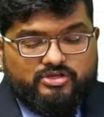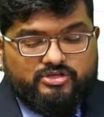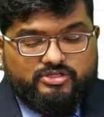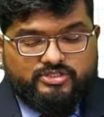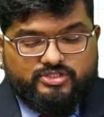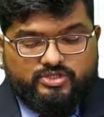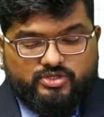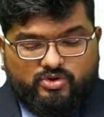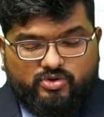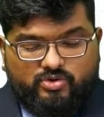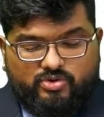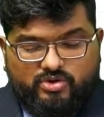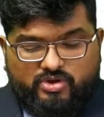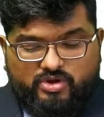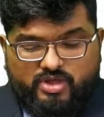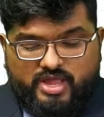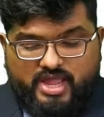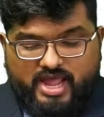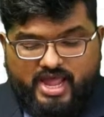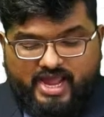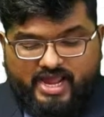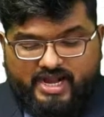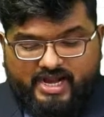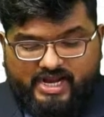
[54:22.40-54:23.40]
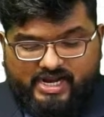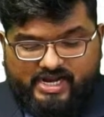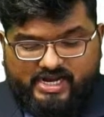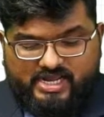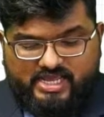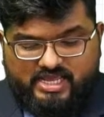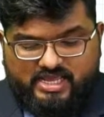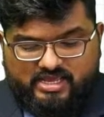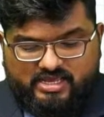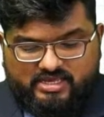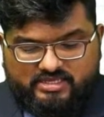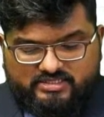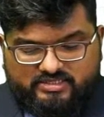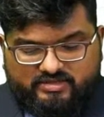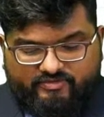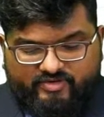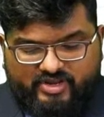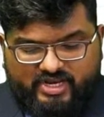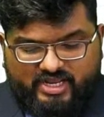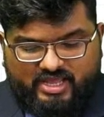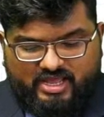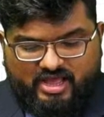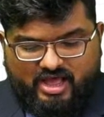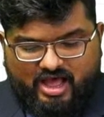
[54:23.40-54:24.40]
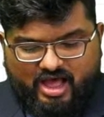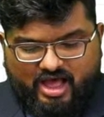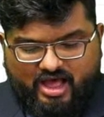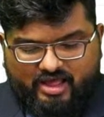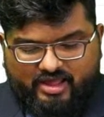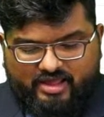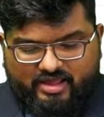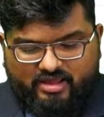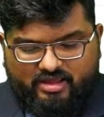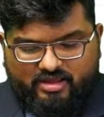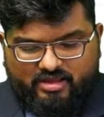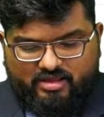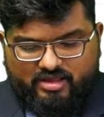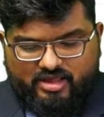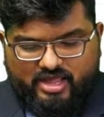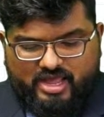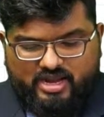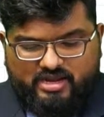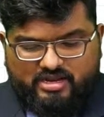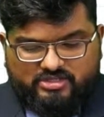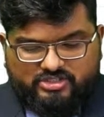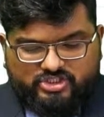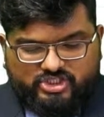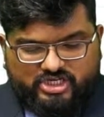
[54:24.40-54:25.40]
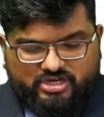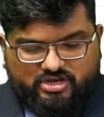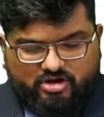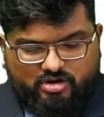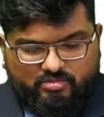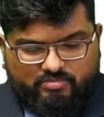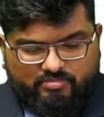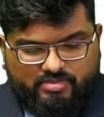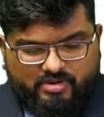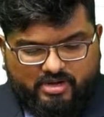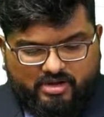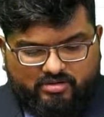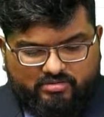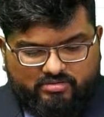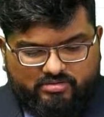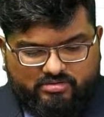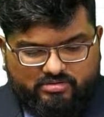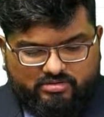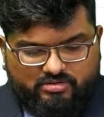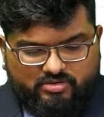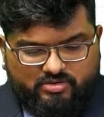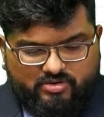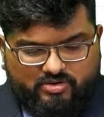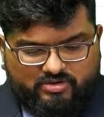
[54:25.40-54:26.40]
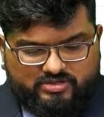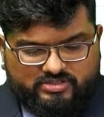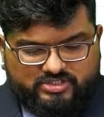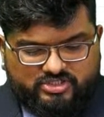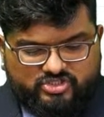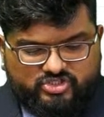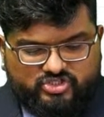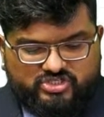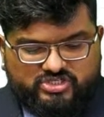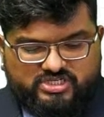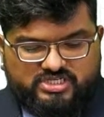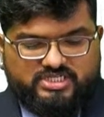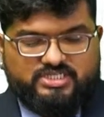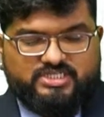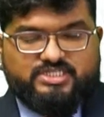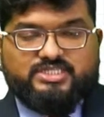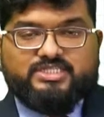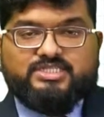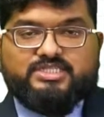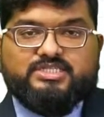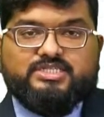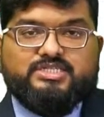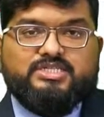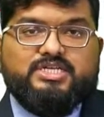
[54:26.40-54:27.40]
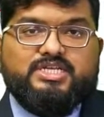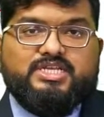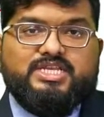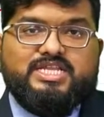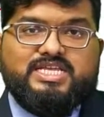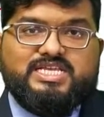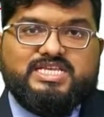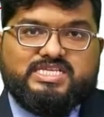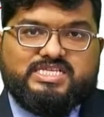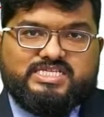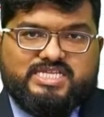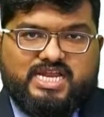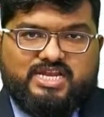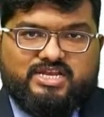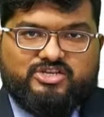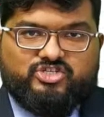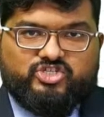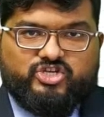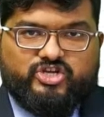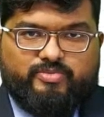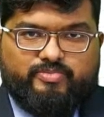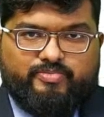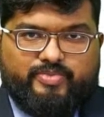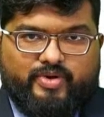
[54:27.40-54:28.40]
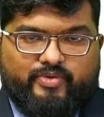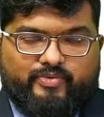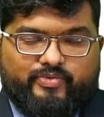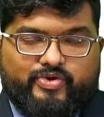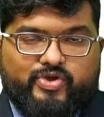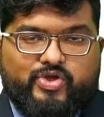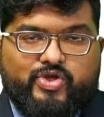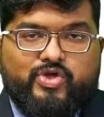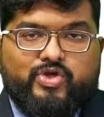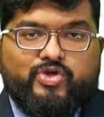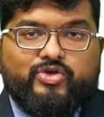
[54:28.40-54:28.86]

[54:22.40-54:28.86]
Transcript: So NAD is a very high energy compound, oxygen is the least energy compound.